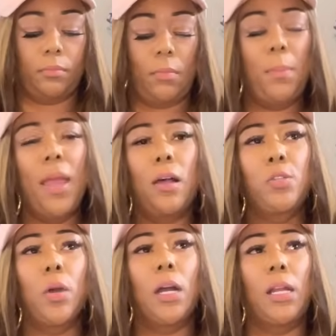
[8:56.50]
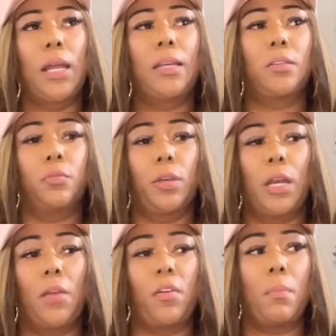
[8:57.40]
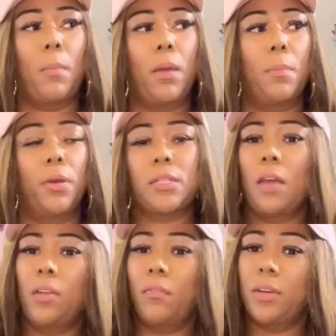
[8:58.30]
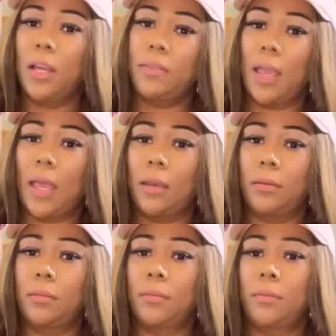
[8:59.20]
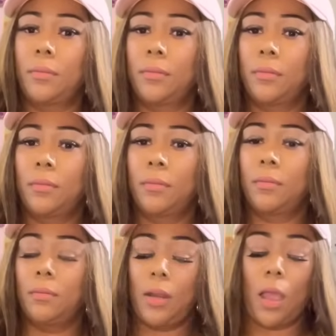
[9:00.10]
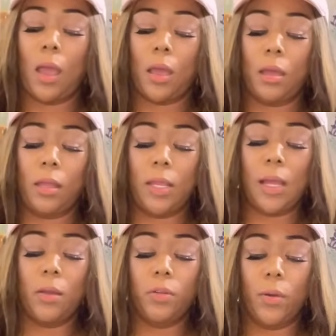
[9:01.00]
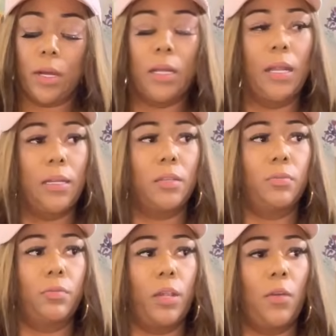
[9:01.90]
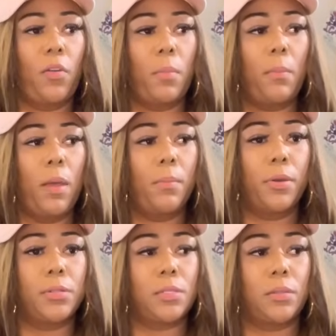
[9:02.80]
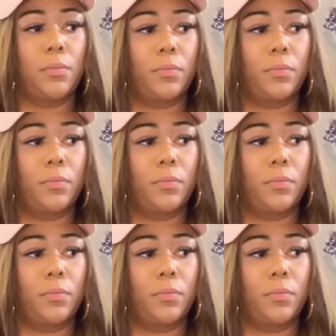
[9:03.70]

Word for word: Maybe I'll do a collective reading for my members. I've never done that. Yeah, I think I'll do a collective read for my members.